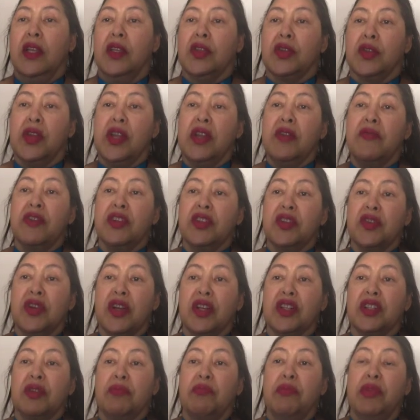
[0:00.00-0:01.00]
So
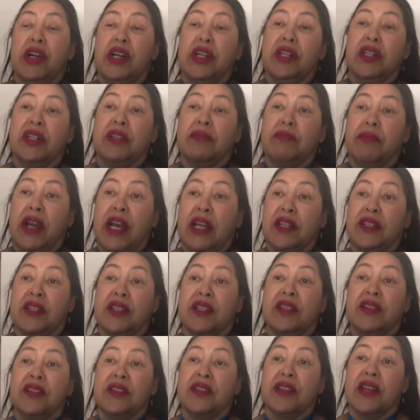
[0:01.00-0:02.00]
infrastructure
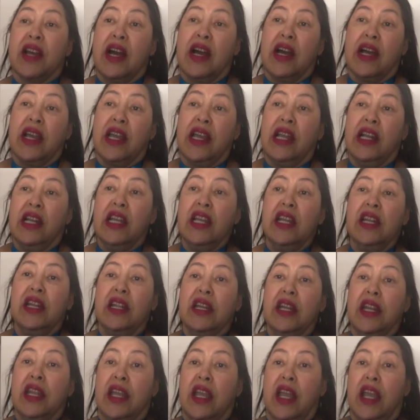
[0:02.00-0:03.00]
patterns are a lead
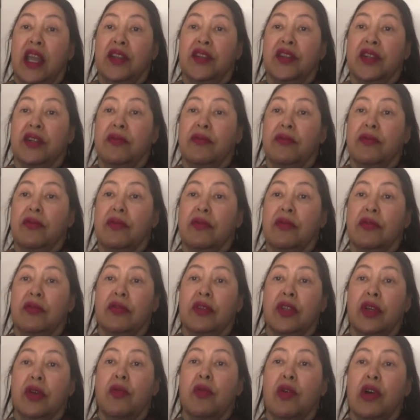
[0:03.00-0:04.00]
indicator for
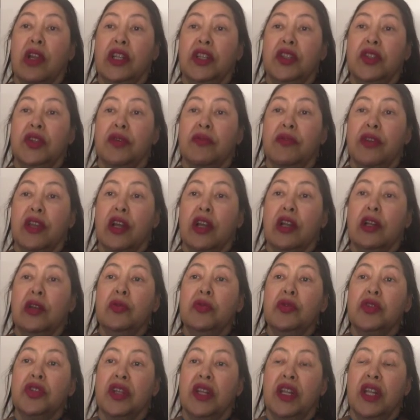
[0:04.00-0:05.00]
the quality of
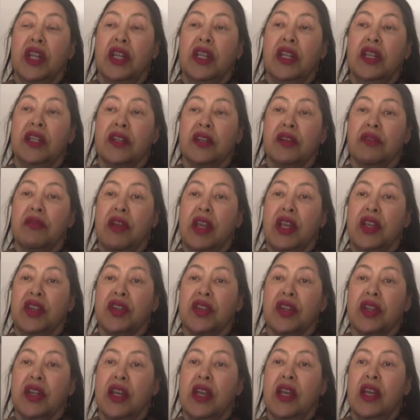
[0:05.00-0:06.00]
inclusion and
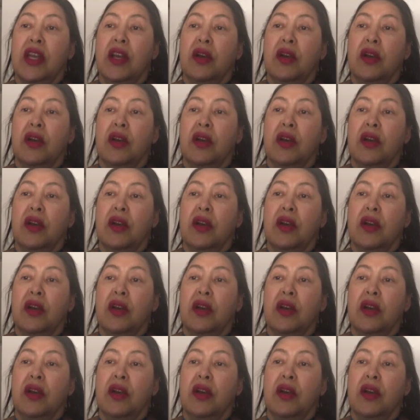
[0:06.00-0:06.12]
integration,